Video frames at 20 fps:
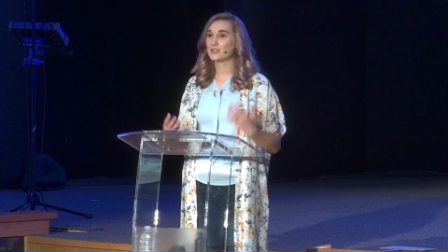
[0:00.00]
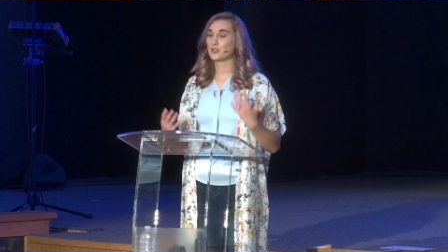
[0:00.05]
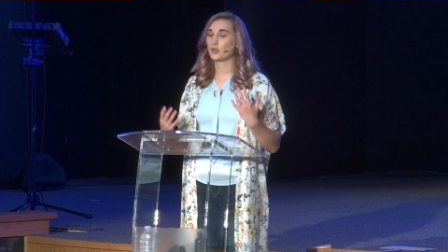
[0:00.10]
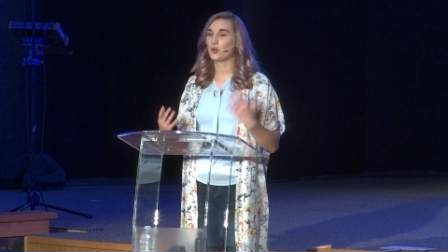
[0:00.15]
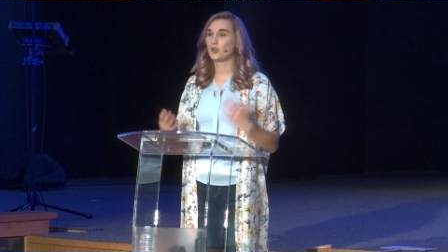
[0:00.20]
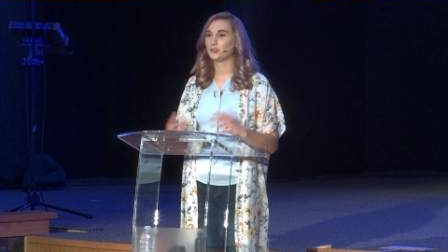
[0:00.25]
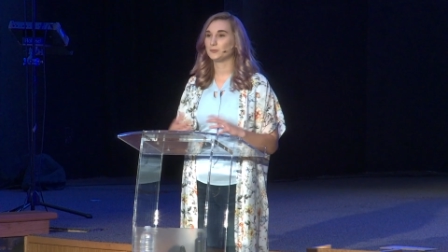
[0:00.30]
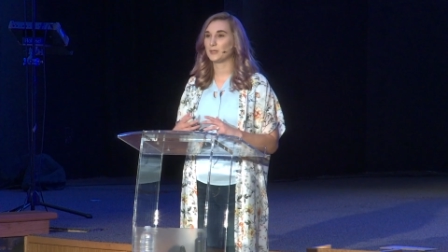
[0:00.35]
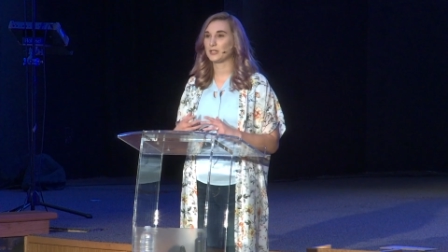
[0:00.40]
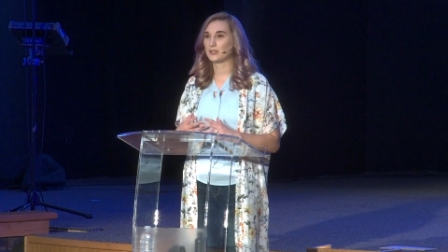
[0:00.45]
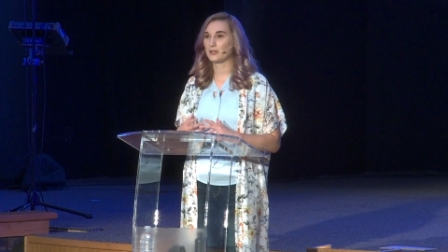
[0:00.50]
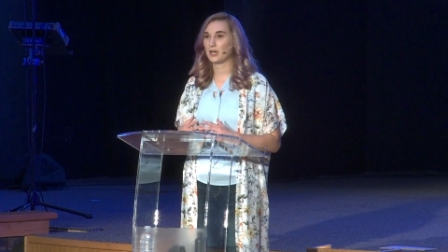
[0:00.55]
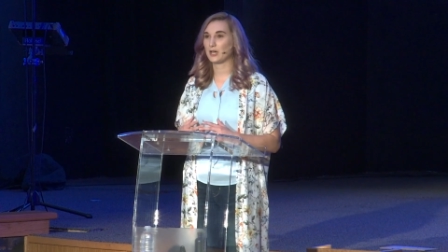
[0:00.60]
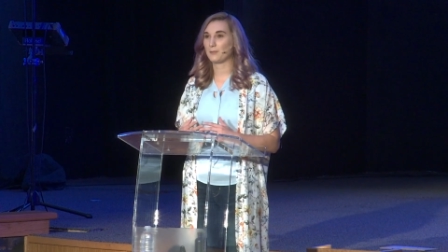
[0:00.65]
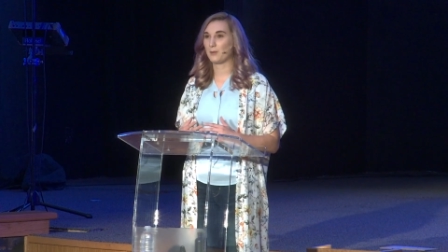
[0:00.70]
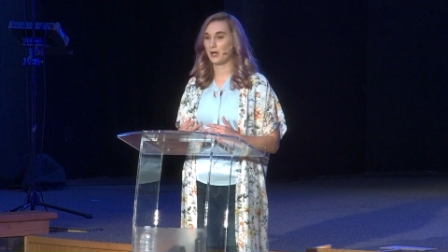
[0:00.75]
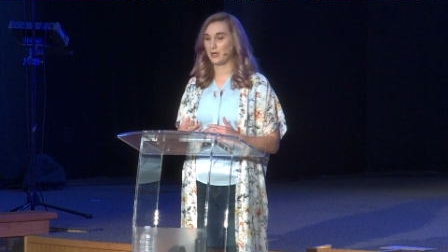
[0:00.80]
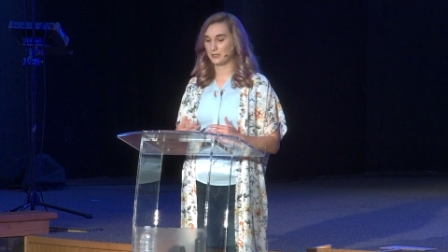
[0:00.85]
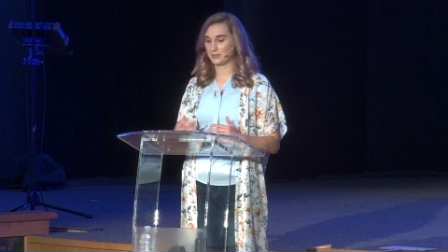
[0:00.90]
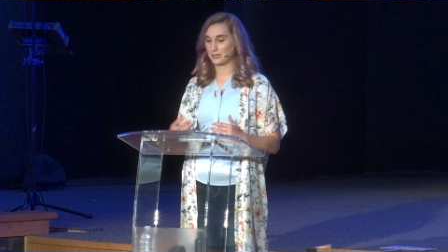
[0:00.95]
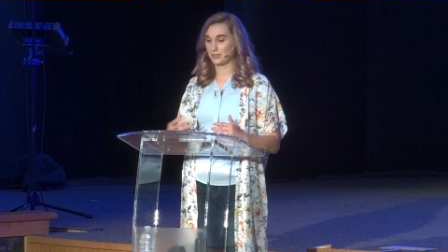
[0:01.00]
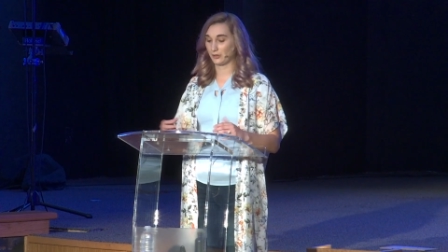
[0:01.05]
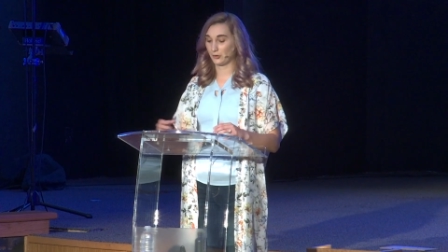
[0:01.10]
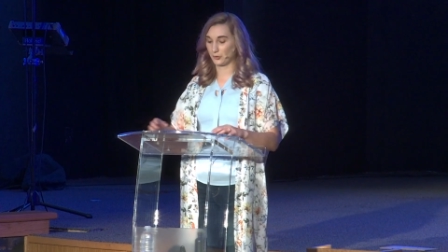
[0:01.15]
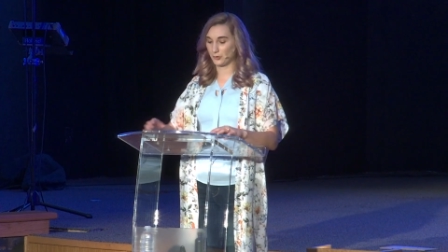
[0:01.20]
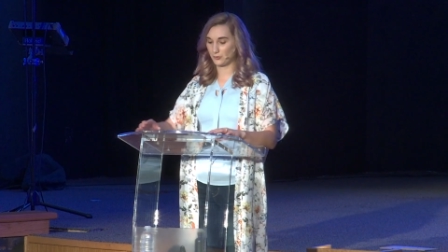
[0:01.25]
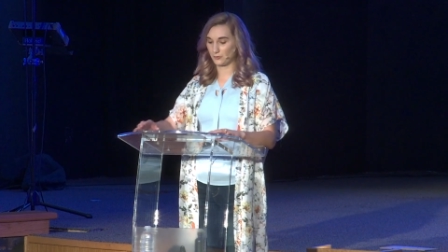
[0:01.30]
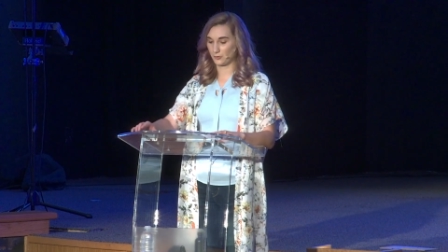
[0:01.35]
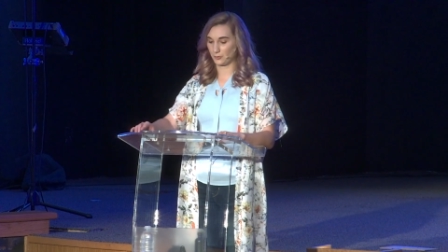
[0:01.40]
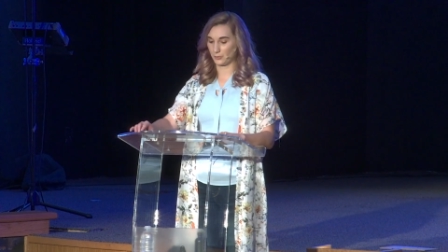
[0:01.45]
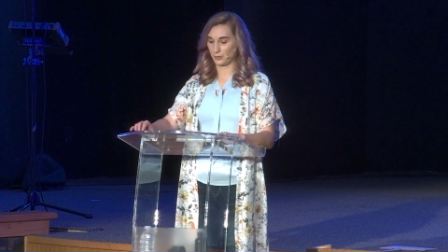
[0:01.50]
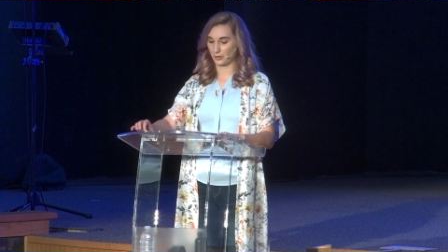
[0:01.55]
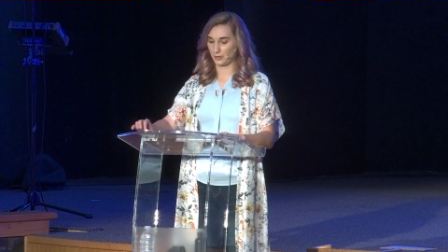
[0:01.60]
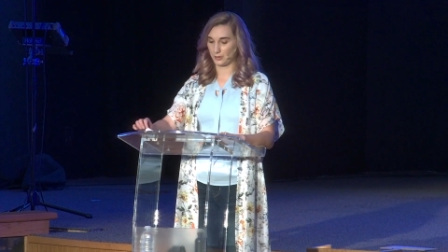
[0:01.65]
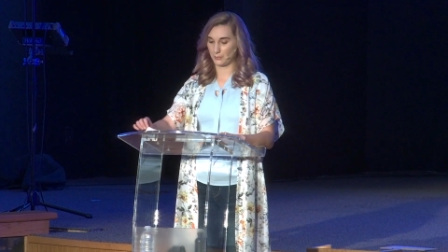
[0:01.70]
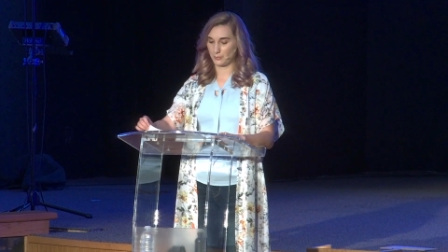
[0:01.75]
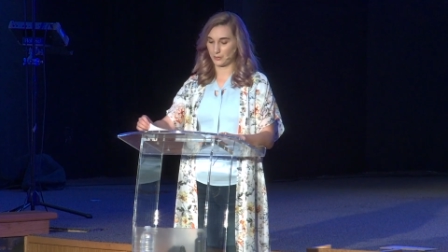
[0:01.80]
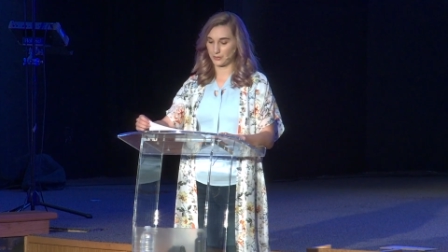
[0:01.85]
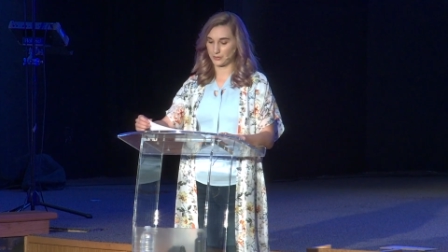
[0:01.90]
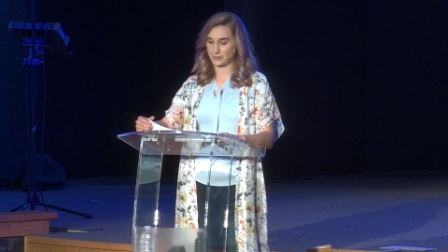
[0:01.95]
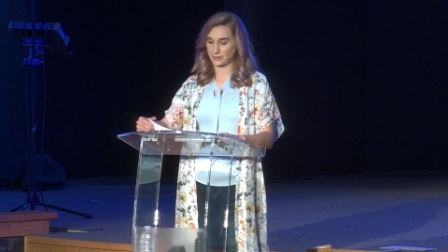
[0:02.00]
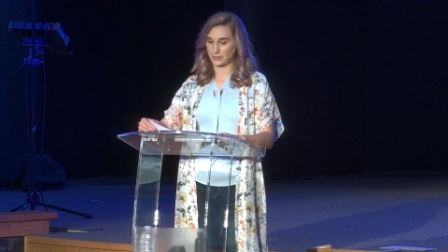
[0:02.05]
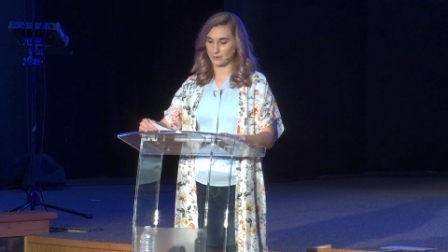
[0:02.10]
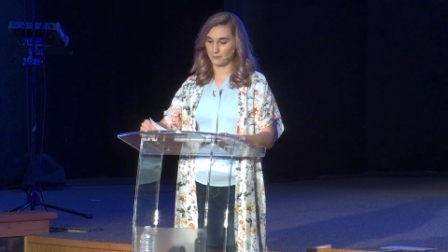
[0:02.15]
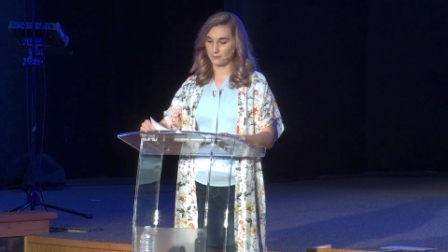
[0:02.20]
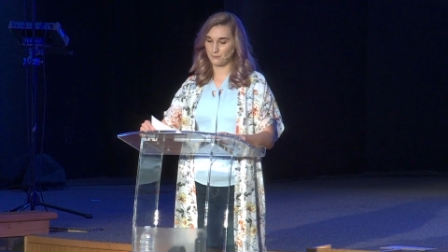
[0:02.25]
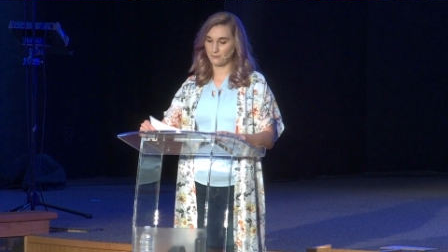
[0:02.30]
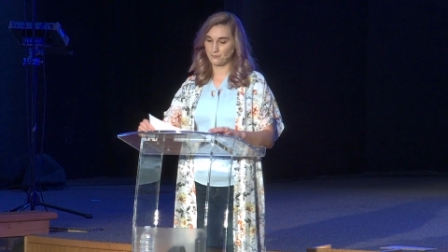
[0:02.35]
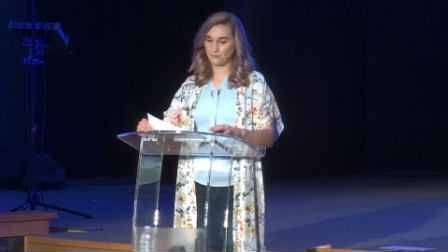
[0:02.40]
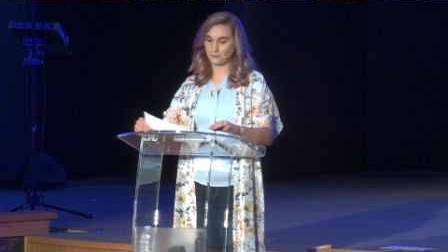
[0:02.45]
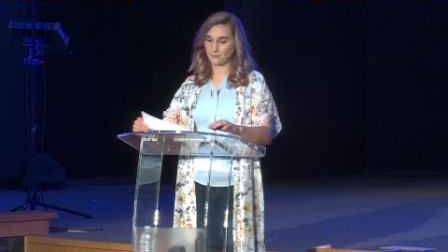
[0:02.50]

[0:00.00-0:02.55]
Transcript: to hold my grandma and to learn from her in person.